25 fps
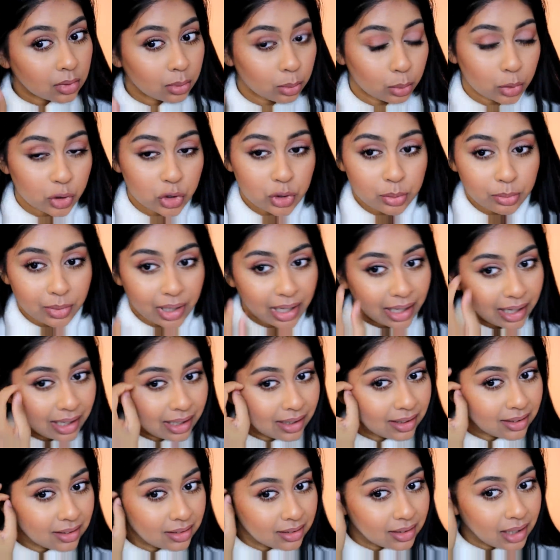Washed my
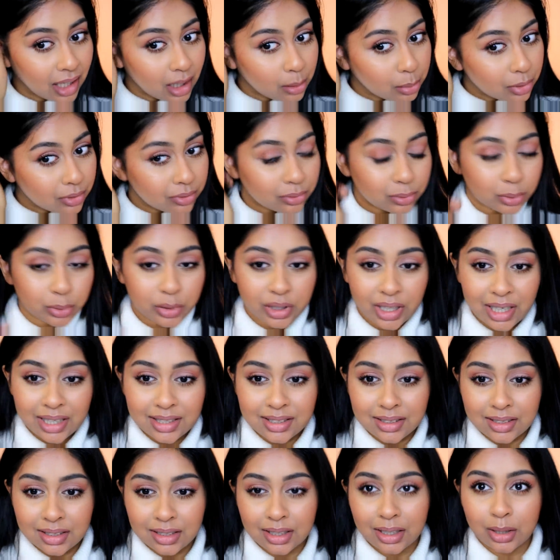hair day before
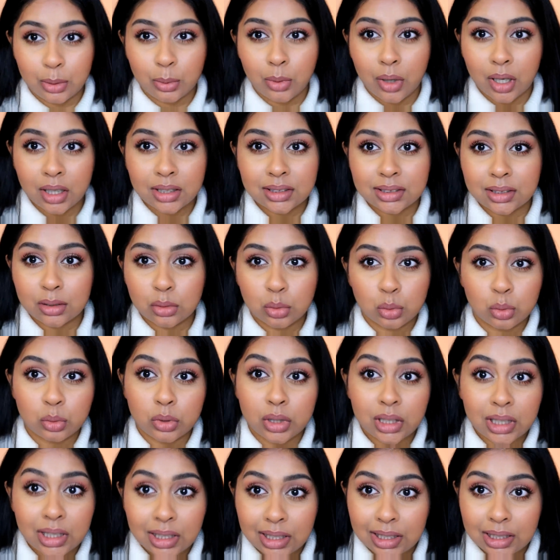yesterday, why is it
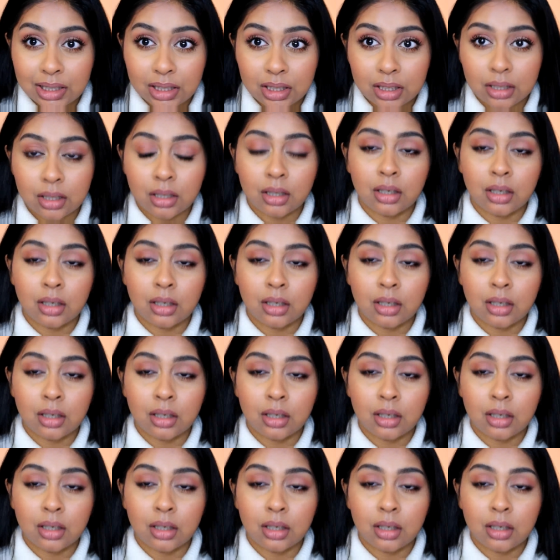oily?